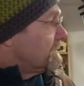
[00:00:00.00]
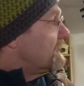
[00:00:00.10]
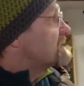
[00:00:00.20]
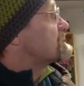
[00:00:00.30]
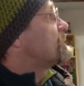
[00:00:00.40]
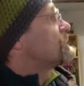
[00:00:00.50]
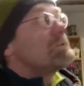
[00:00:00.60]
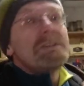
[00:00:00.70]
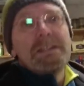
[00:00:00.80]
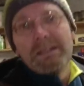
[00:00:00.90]
that's what
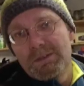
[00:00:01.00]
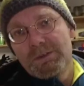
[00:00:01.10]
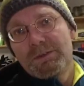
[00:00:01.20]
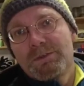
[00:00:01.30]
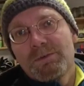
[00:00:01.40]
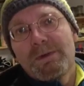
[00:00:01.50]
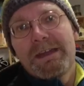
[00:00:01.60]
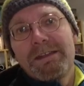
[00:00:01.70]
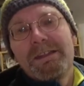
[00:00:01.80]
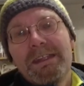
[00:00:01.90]
you need to
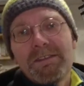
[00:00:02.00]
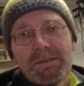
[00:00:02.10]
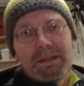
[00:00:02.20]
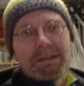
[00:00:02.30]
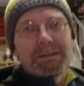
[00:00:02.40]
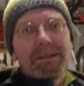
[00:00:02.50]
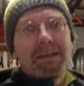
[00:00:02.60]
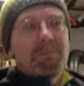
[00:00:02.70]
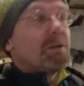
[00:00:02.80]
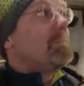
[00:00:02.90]
run an Ethernet
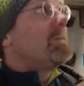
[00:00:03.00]
cable.